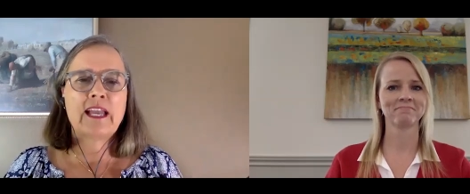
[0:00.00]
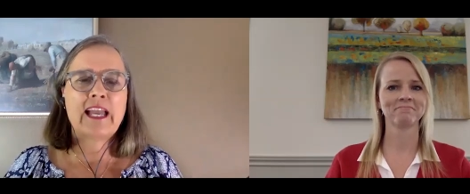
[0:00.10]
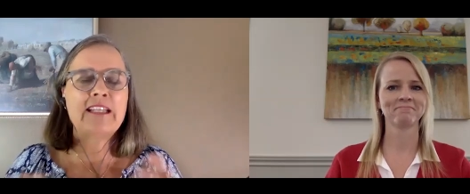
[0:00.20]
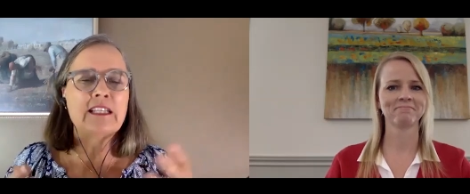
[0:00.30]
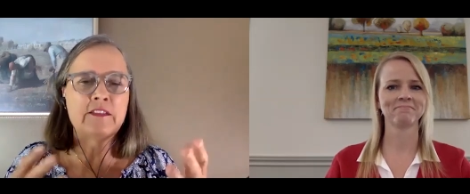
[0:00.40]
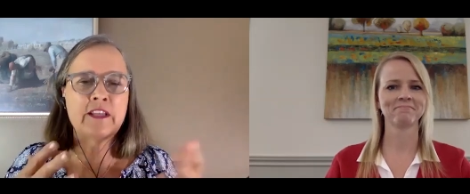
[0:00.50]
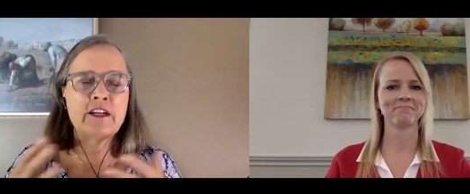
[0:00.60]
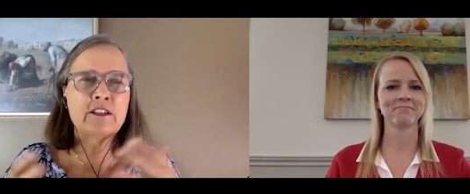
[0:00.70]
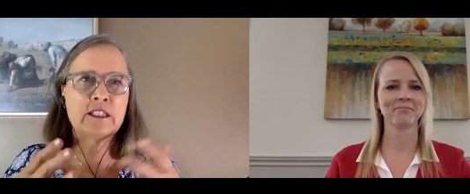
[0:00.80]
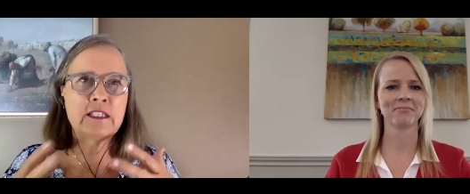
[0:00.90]
Speaker 1: and and
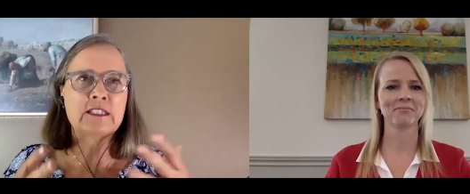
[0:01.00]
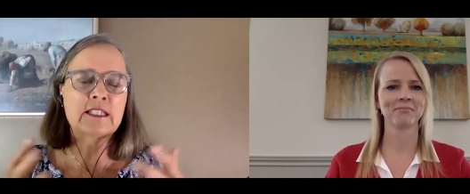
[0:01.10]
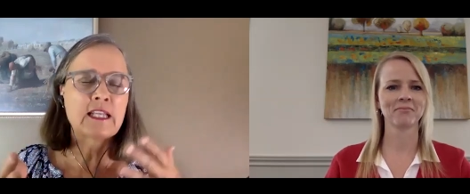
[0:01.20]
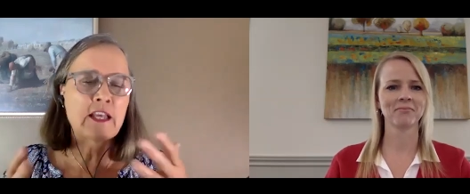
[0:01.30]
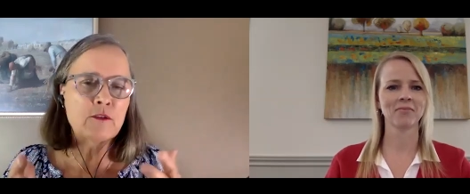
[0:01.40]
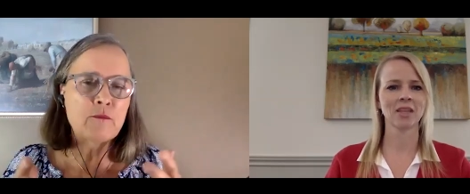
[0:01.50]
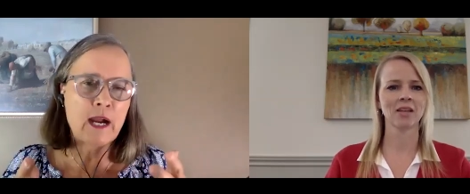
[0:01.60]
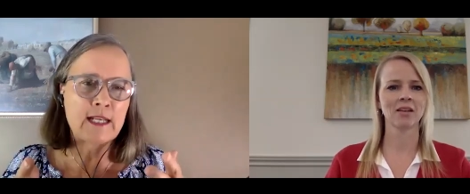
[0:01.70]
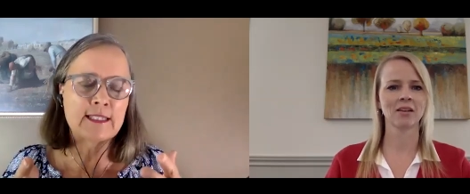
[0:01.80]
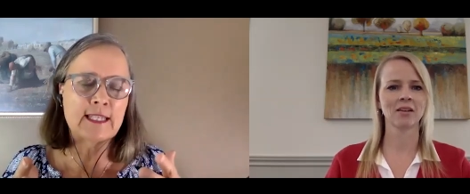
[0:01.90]
there is another
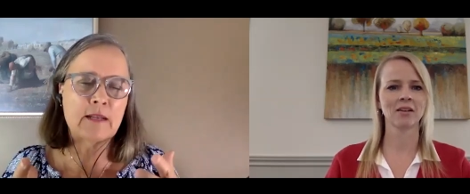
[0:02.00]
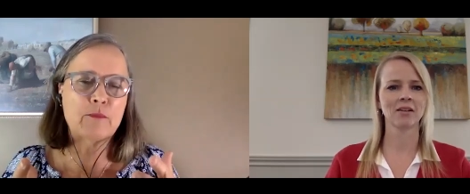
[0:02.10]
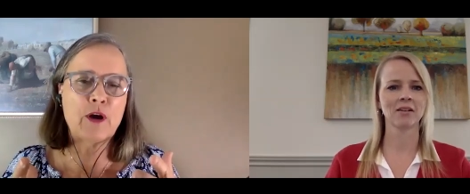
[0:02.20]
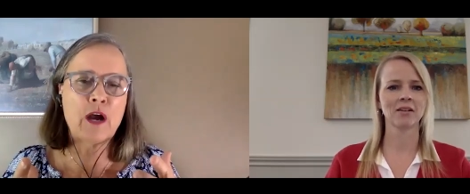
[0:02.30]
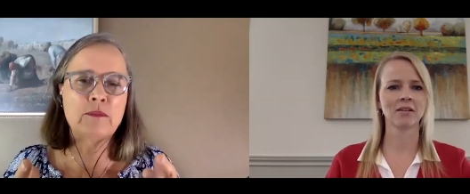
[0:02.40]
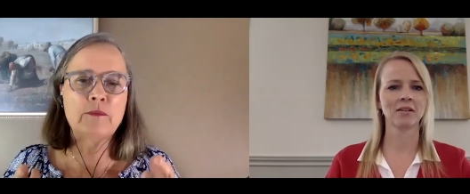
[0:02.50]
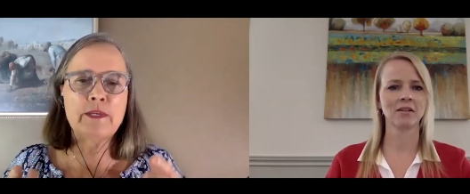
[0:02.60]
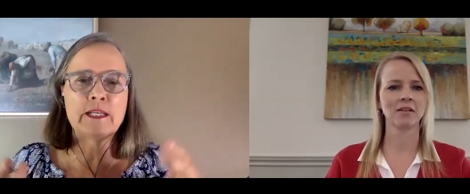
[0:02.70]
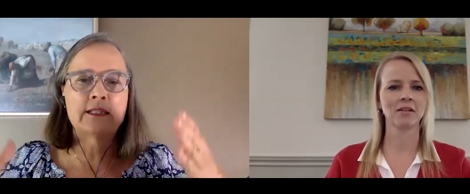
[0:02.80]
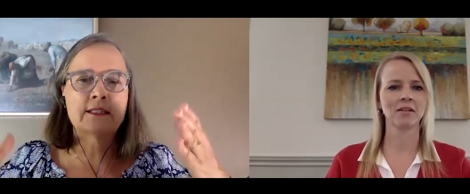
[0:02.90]
mindset problem
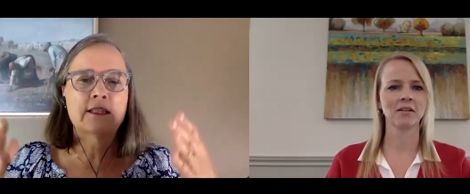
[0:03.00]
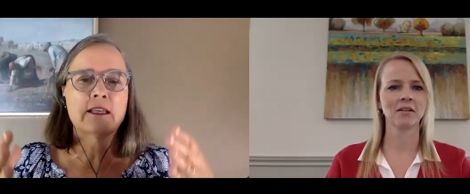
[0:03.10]
is